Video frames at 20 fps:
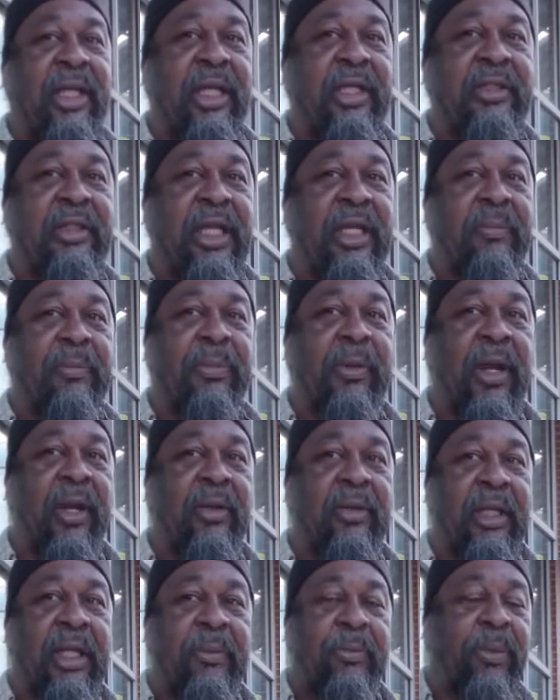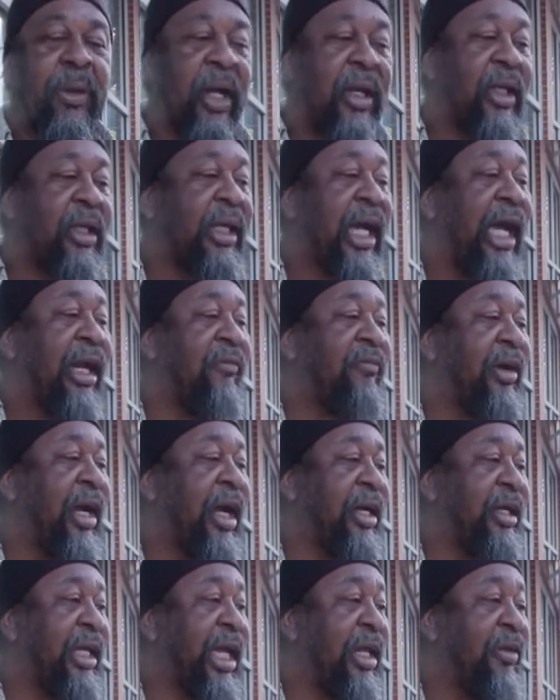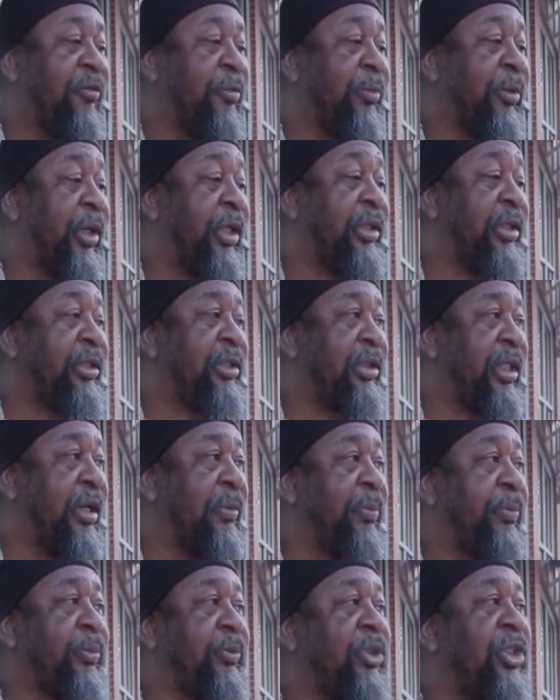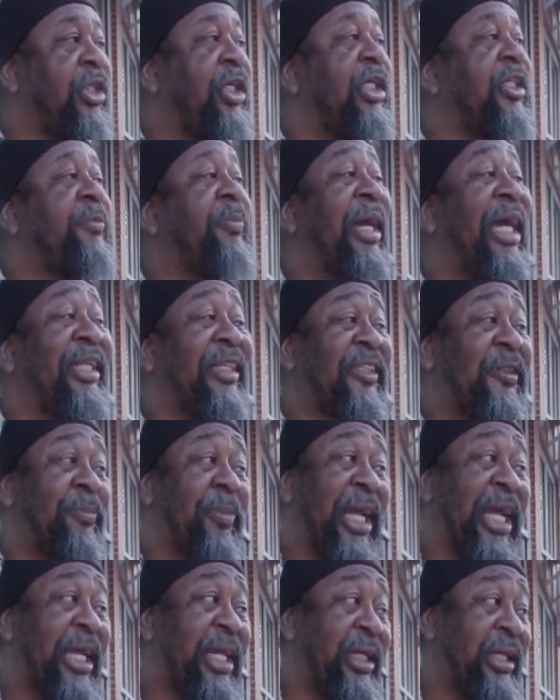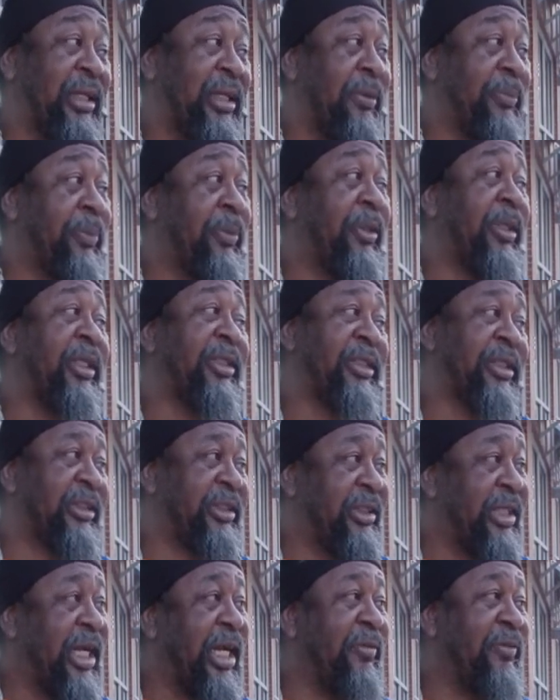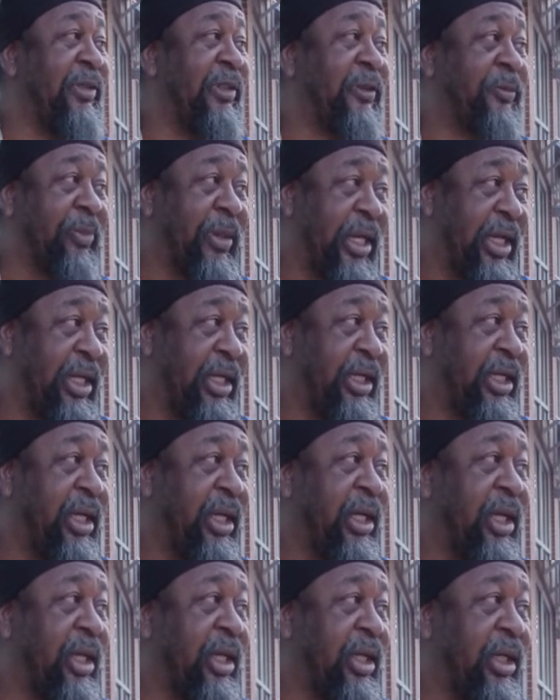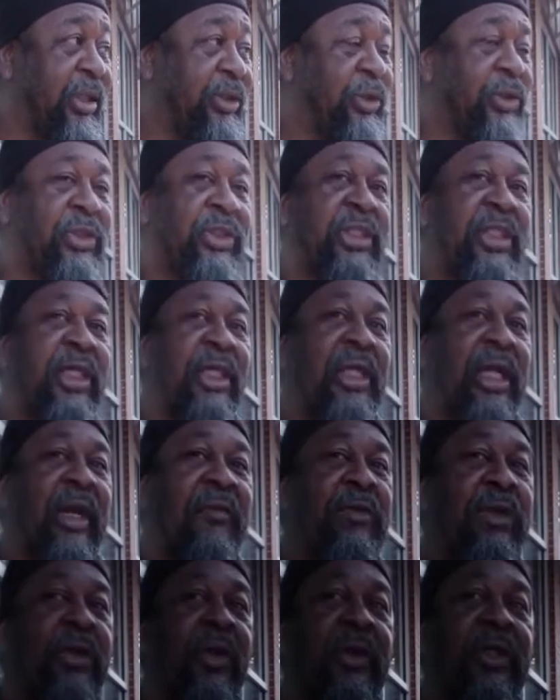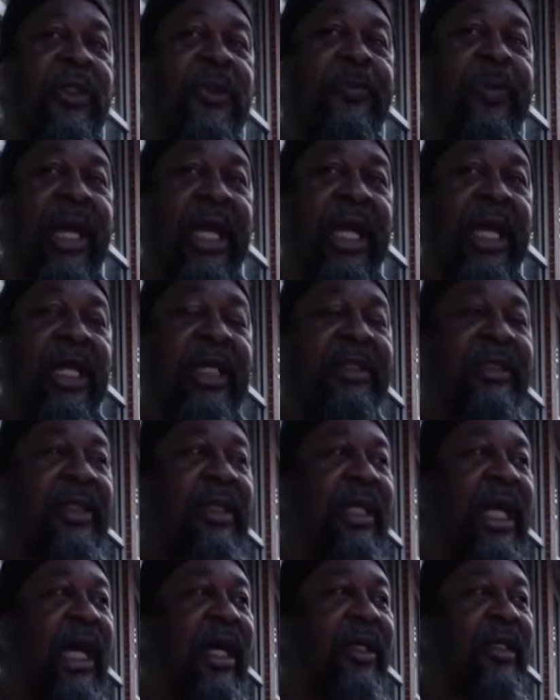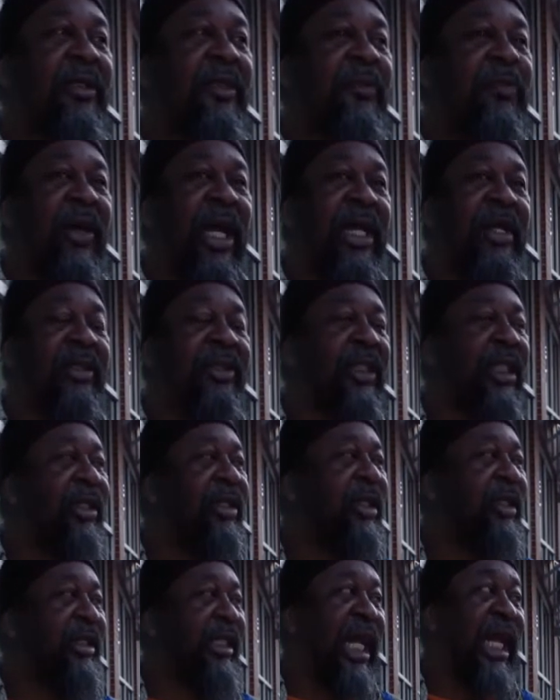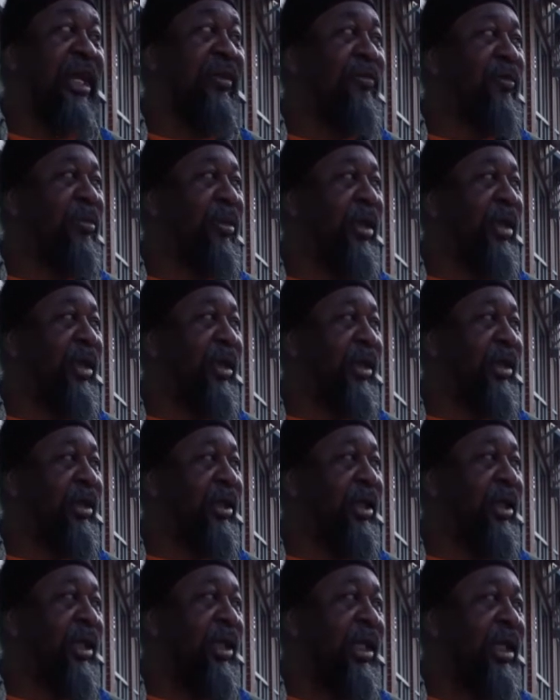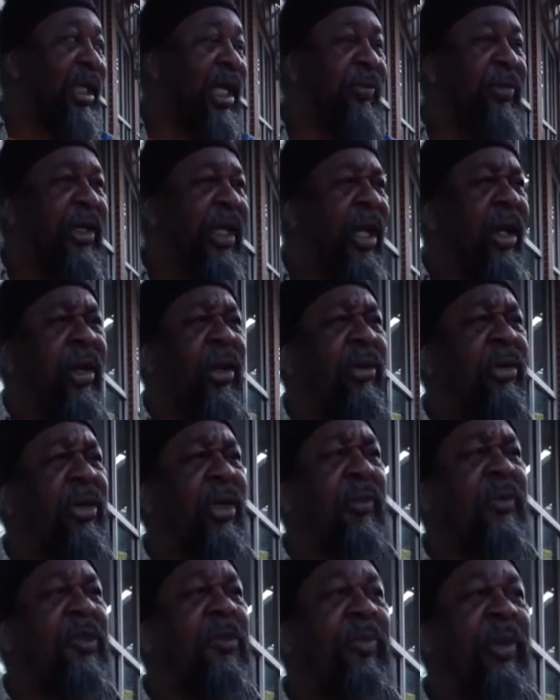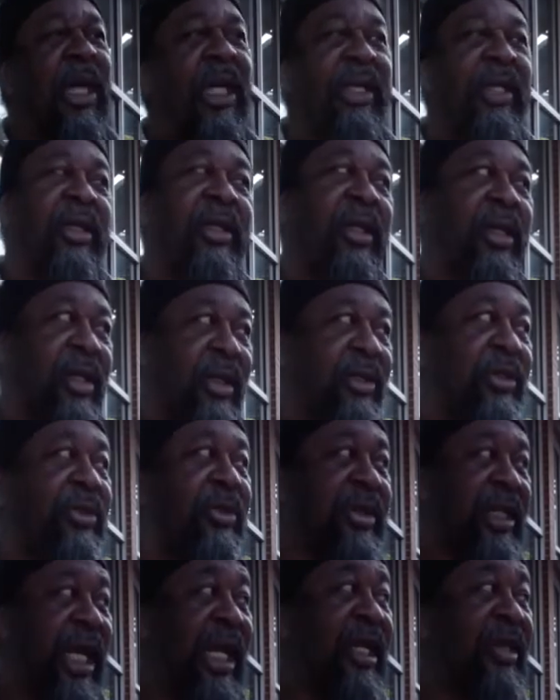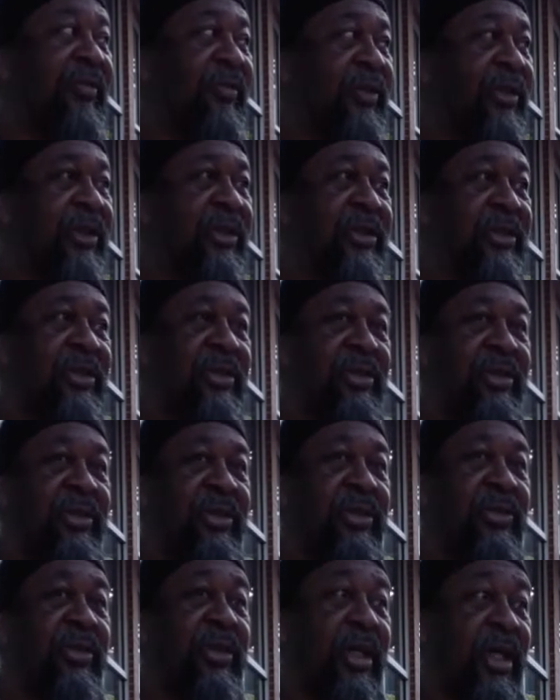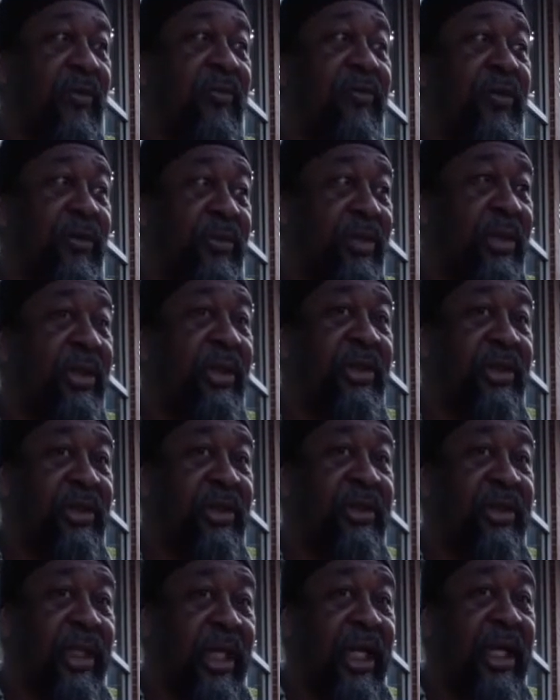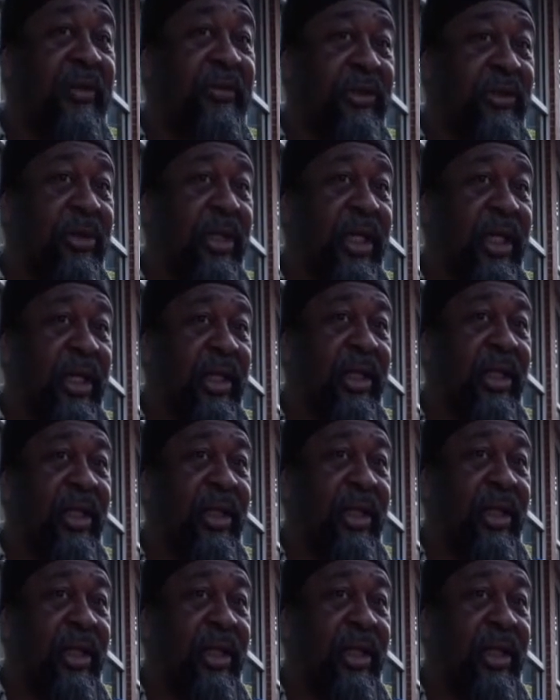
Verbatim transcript: and, and brought uh, brought a lot of our native brothers and took us back to Spain and put us in slavery in Spain. Cause you see a lot, if you go to Spain, it's a lot of Spaniards that look Native American. They'll be like, oh no, I'm Spaniard. now. you're a native because you, you come from the slave trade